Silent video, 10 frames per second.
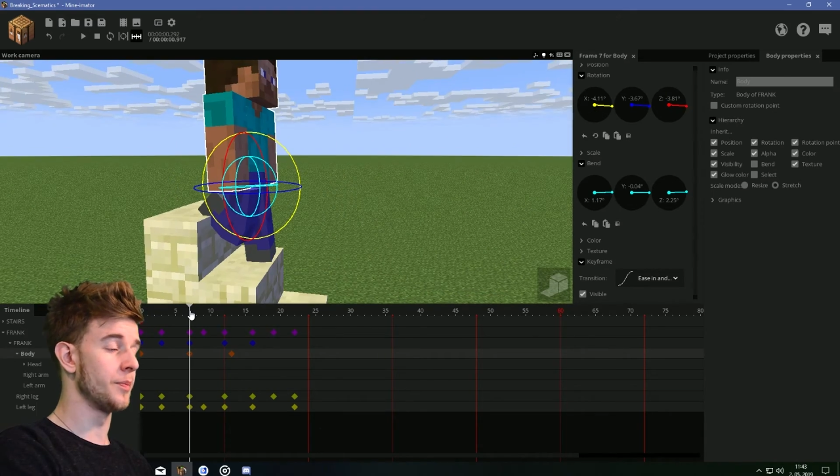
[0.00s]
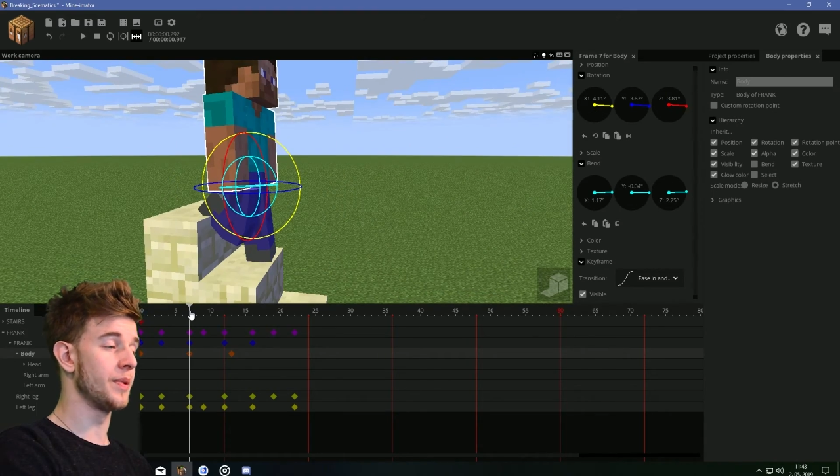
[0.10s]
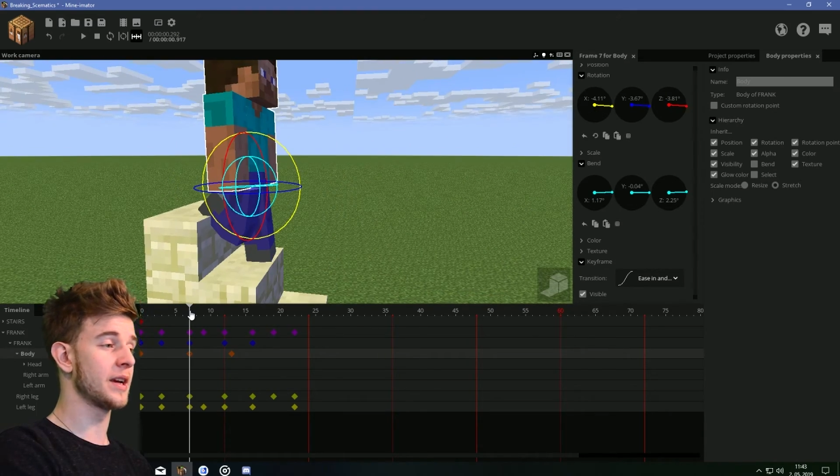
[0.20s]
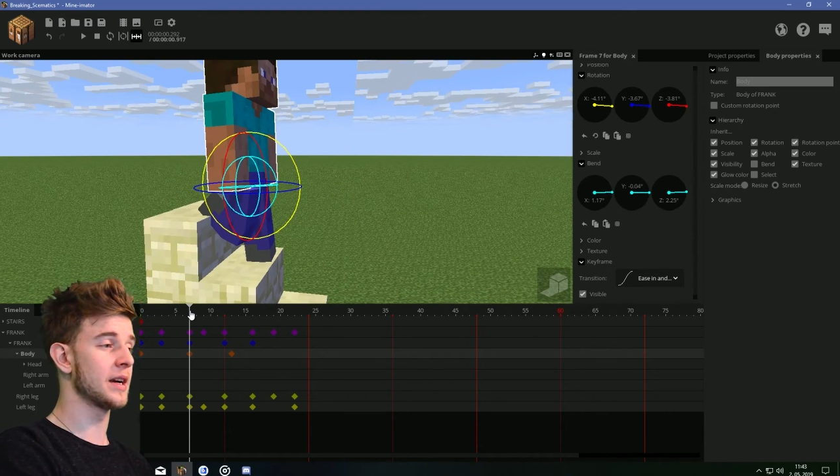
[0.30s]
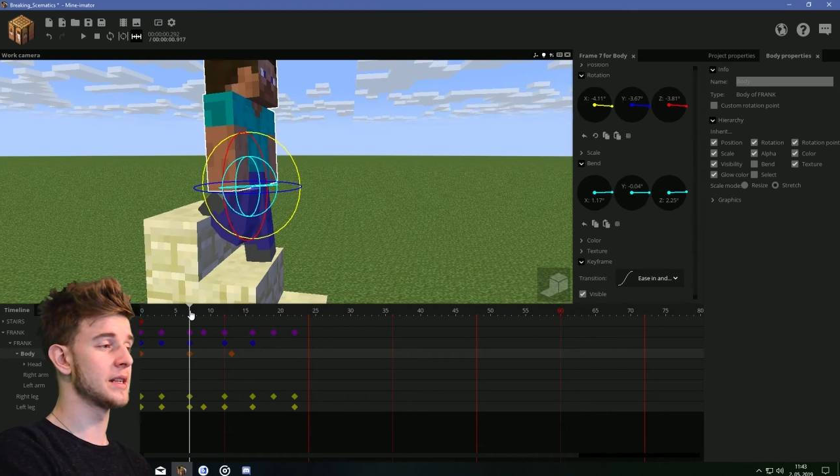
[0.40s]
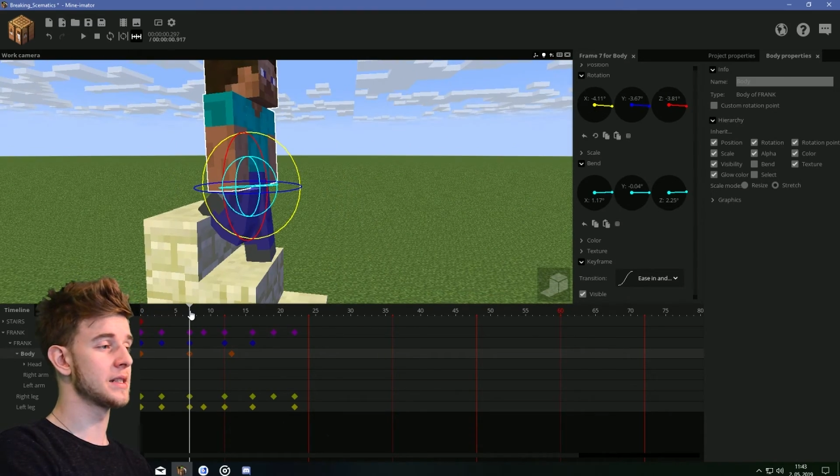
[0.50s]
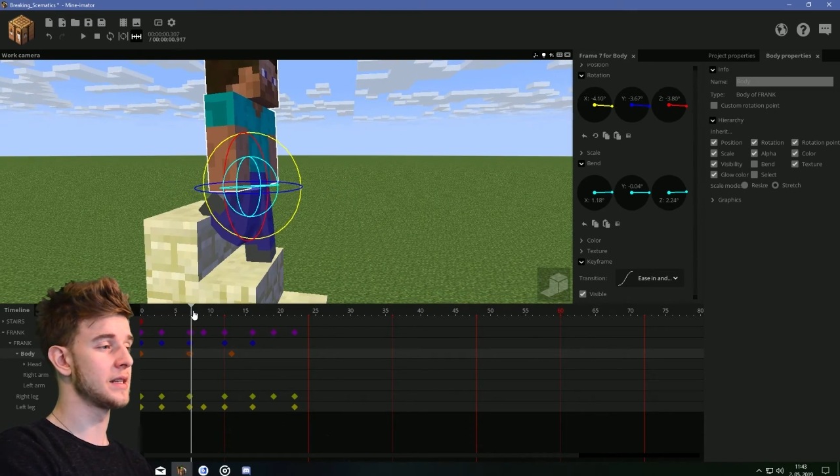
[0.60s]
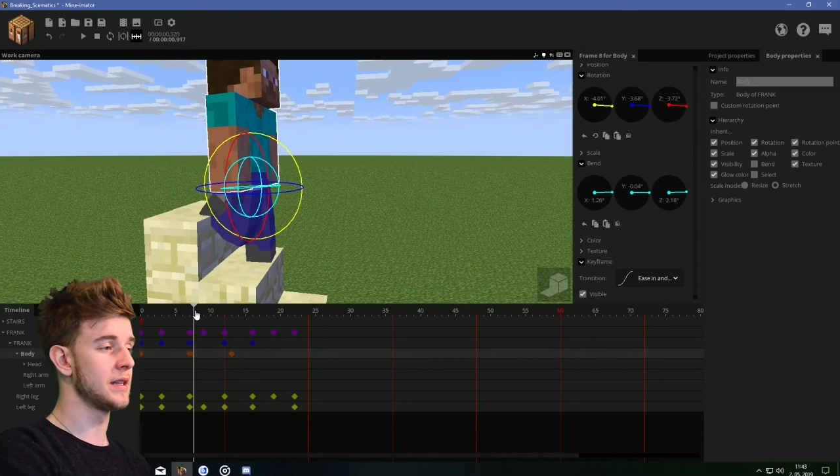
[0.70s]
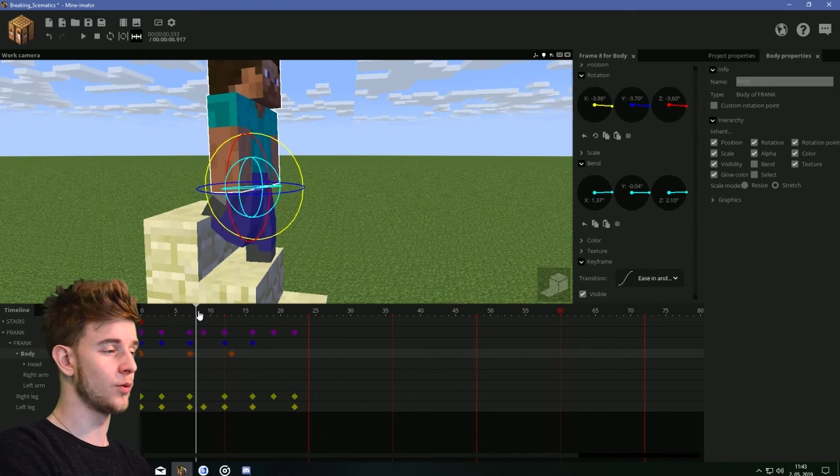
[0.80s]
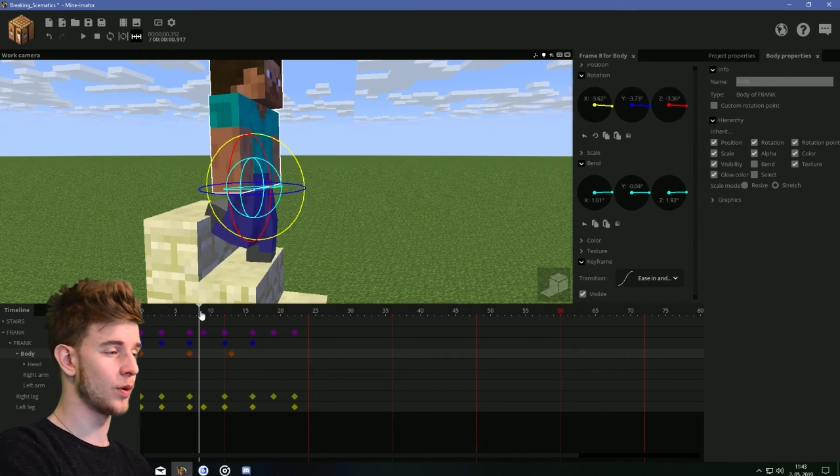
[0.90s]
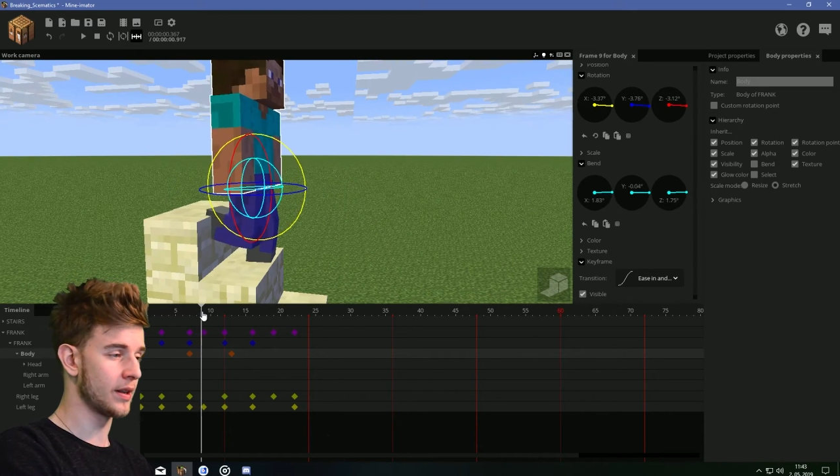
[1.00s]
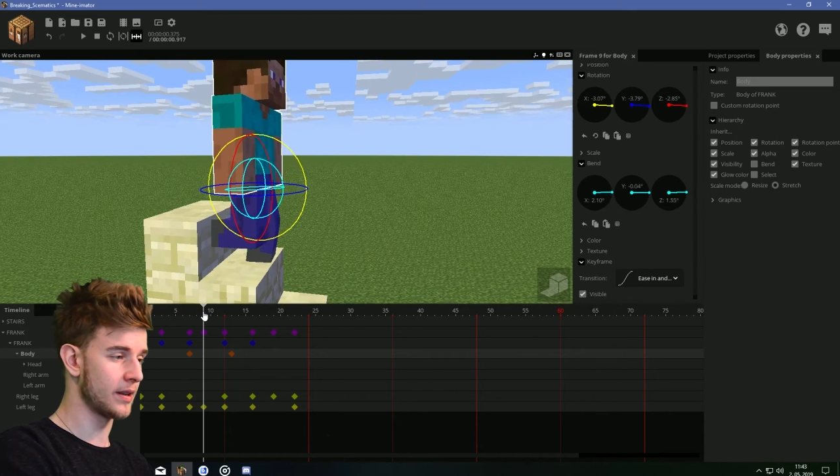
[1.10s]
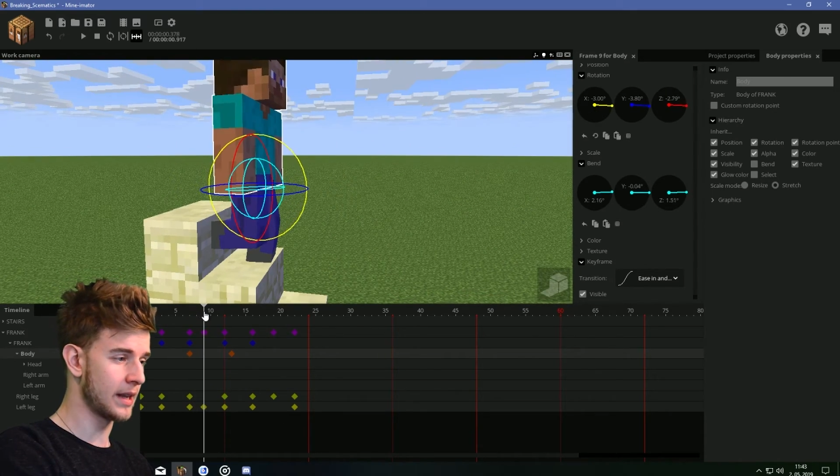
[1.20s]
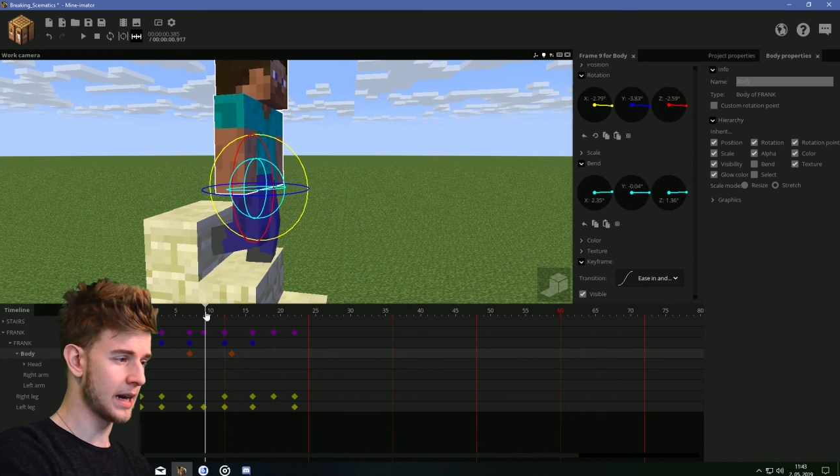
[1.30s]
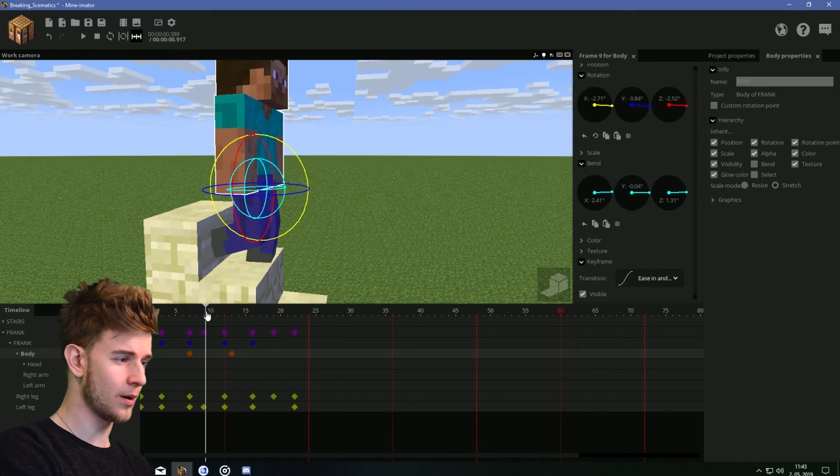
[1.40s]
because he
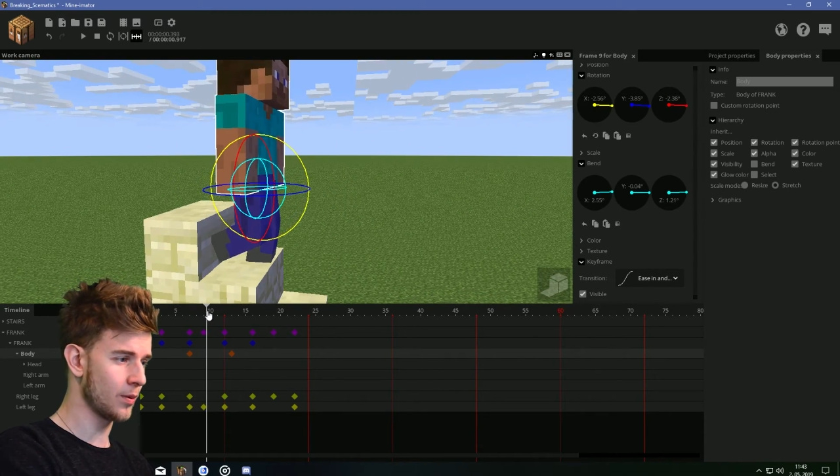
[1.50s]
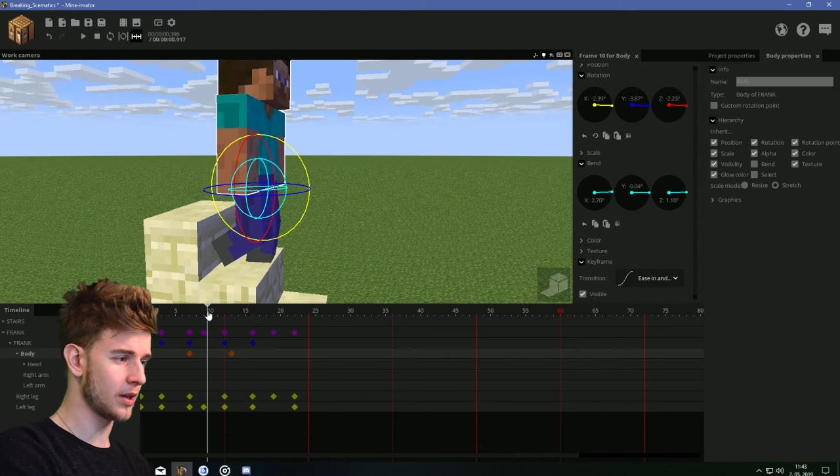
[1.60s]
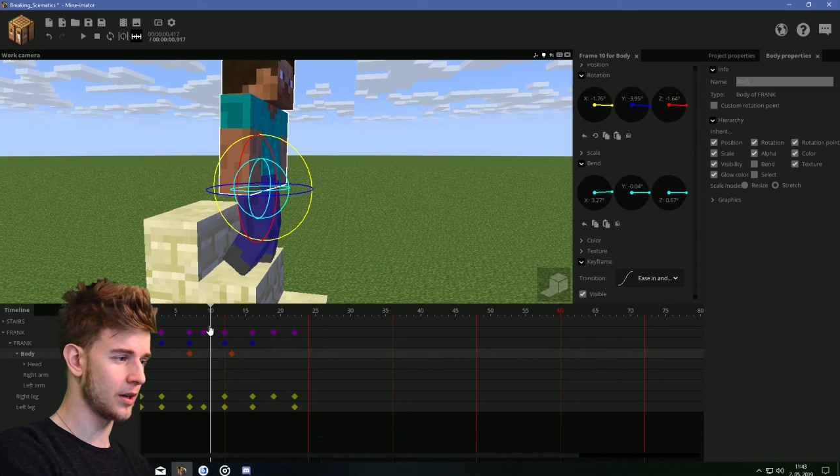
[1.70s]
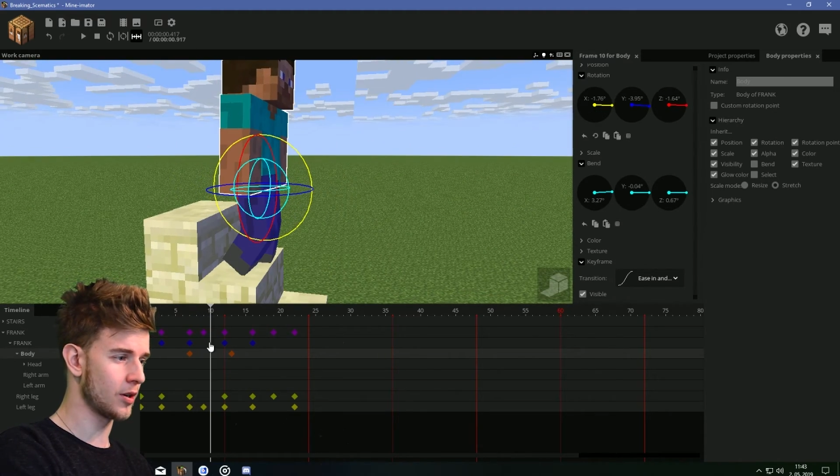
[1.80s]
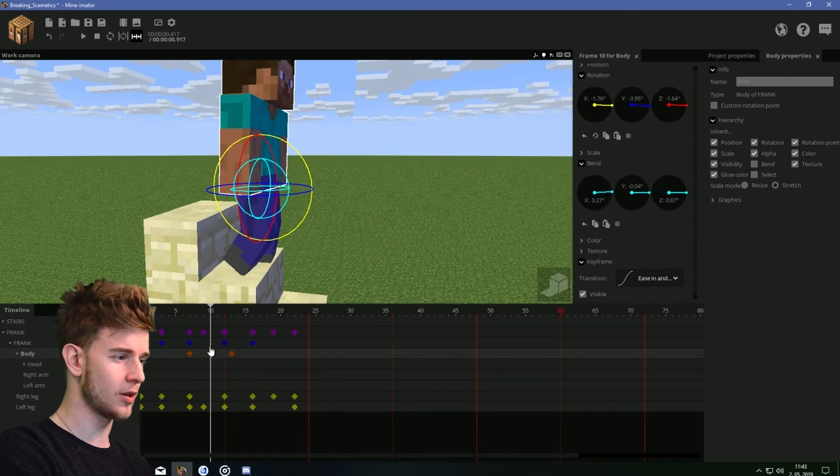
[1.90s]
went down here,